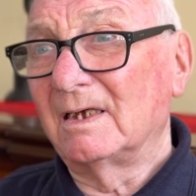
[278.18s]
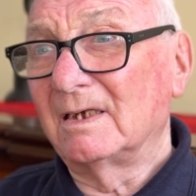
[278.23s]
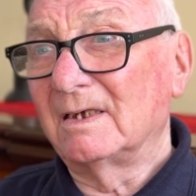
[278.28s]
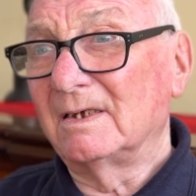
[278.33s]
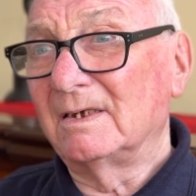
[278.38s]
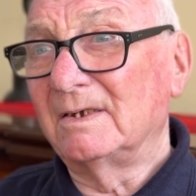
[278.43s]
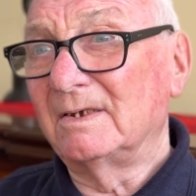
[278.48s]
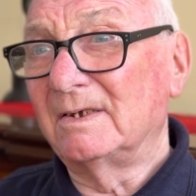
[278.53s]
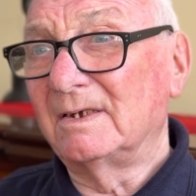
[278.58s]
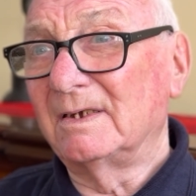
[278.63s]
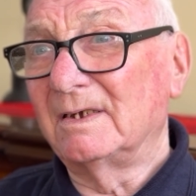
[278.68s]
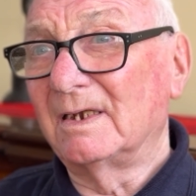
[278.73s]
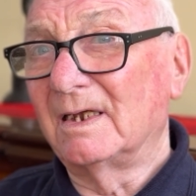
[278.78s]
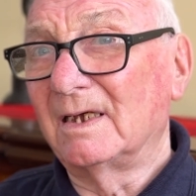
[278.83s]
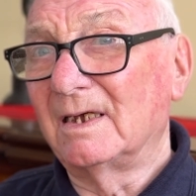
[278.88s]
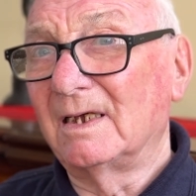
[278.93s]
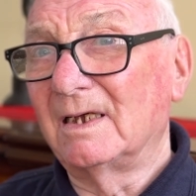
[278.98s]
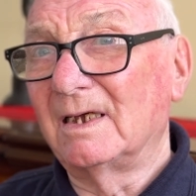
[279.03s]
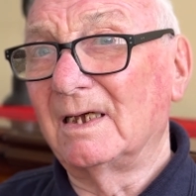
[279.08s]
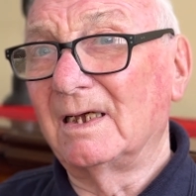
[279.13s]
and
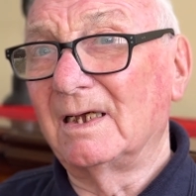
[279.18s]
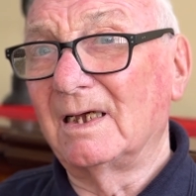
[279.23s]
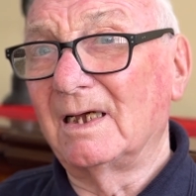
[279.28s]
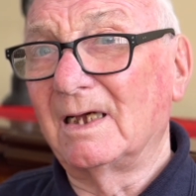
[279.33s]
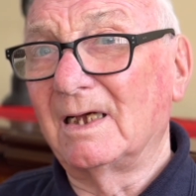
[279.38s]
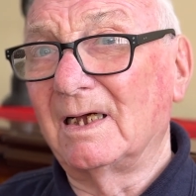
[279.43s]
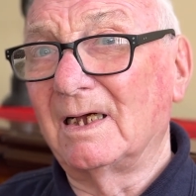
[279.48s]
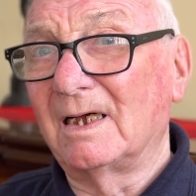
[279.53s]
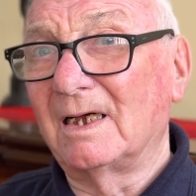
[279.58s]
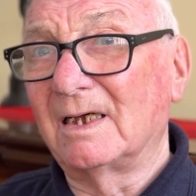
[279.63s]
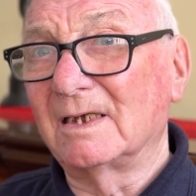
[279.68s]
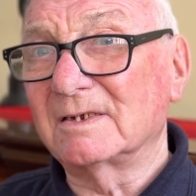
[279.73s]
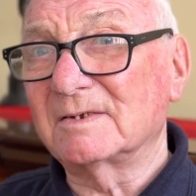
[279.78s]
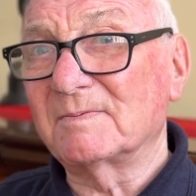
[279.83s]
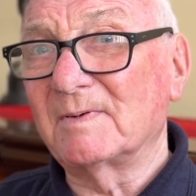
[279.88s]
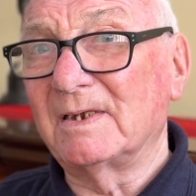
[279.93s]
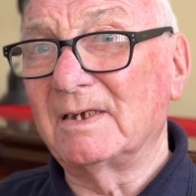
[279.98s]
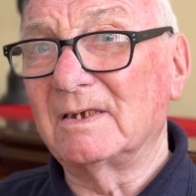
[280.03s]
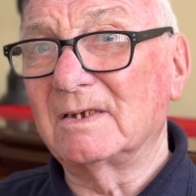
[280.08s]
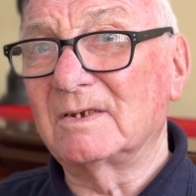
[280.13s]
I
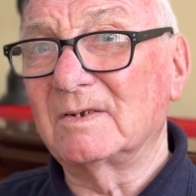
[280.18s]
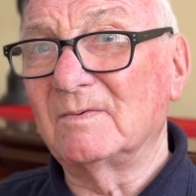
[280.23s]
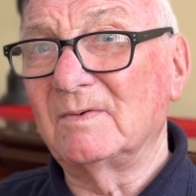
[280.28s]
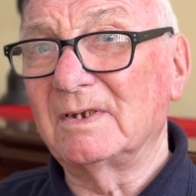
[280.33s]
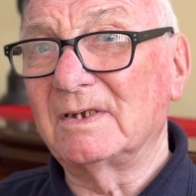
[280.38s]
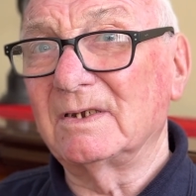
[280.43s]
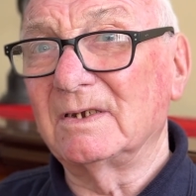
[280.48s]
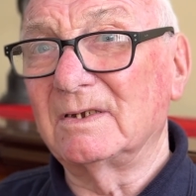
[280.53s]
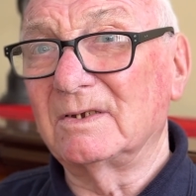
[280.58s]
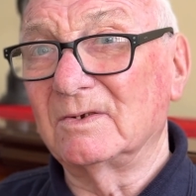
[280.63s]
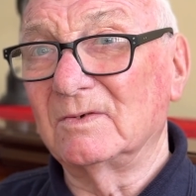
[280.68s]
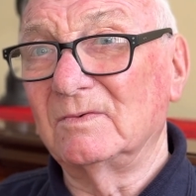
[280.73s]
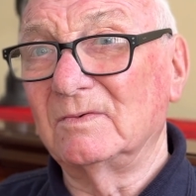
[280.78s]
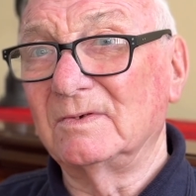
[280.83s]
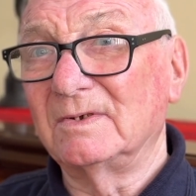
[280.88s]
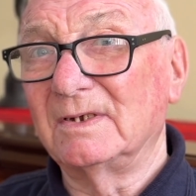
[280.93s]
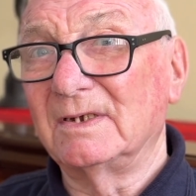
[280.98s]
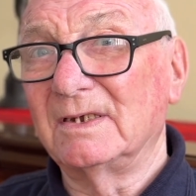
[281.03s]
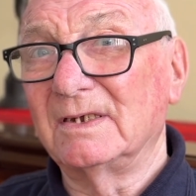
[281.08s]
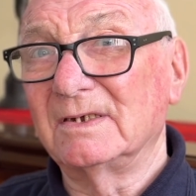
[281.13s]
spent 22
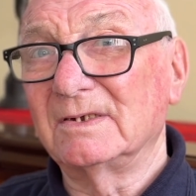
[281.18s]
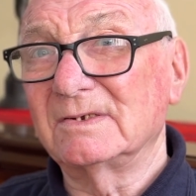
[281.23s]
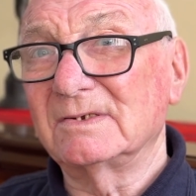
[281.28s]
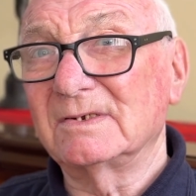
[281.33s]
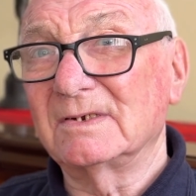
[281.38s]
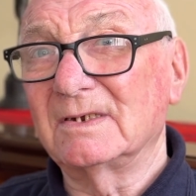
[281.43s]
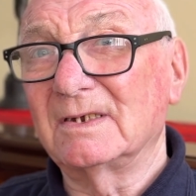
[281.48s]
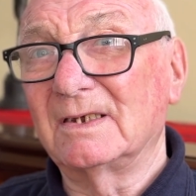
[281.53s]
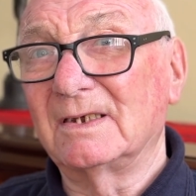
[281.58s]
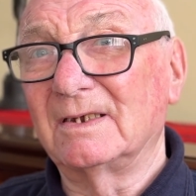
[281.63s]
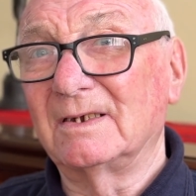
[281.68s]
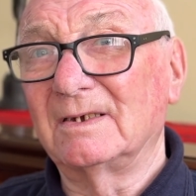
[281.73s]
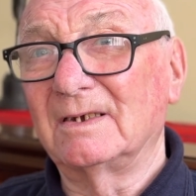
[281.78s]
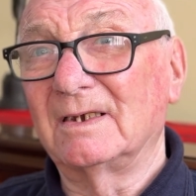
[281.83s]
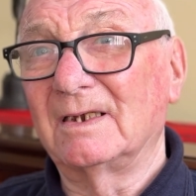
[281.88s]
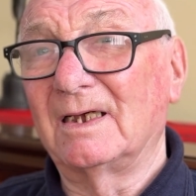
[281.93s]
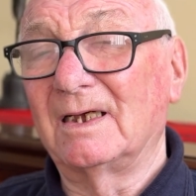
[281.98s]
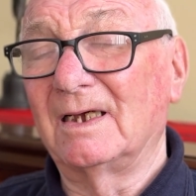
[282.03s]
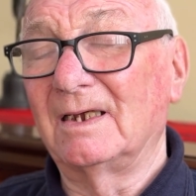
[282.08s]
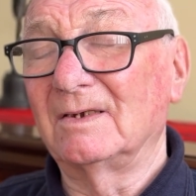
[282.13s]
years
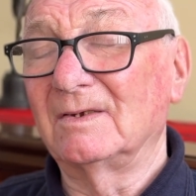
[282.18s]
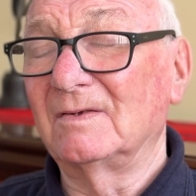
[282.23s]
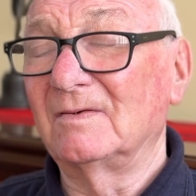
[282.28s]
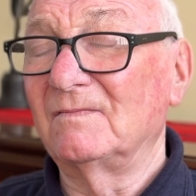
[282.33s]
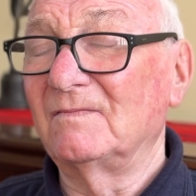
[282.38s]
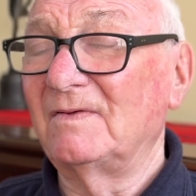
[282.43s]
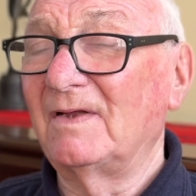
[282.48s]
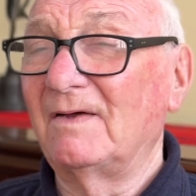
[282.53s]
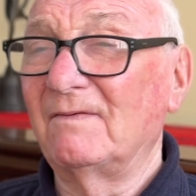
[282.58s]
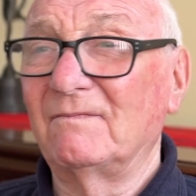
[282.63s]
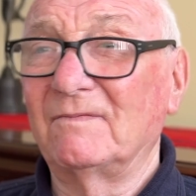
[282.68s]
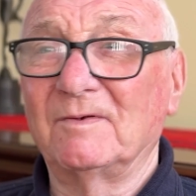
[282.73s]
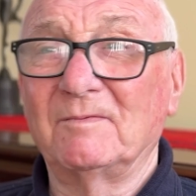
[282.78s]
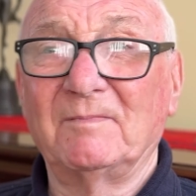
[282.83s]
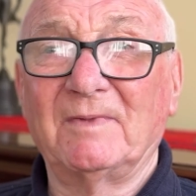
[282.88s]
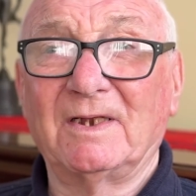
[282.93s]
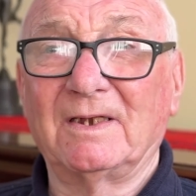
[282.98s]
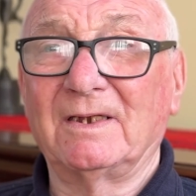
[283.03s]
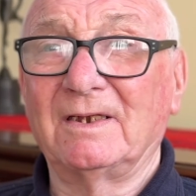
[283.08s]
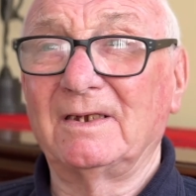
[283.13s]
and I loved every
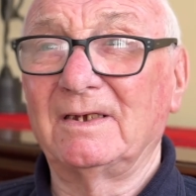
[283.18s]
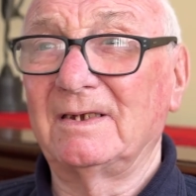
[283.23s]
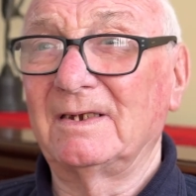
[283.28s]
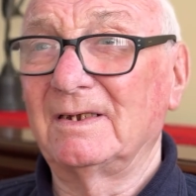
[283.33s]
minute.